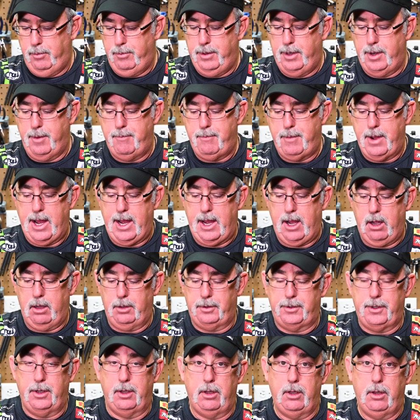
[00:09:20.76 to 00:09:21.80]
bit
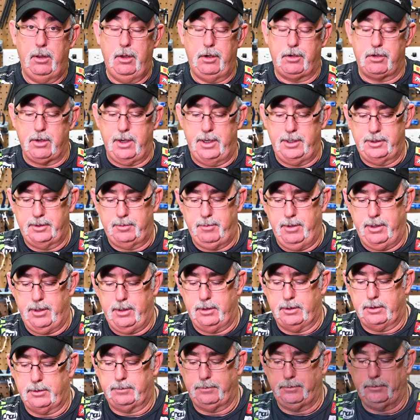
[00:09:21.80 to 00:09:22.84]
about the
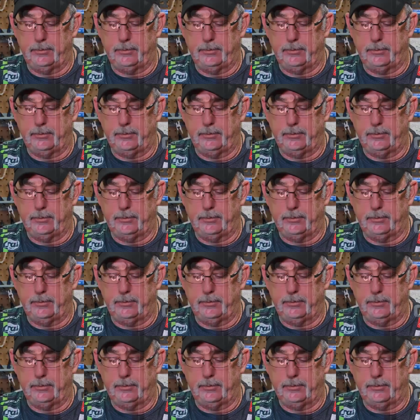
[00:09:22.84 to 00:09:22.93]
transmitters.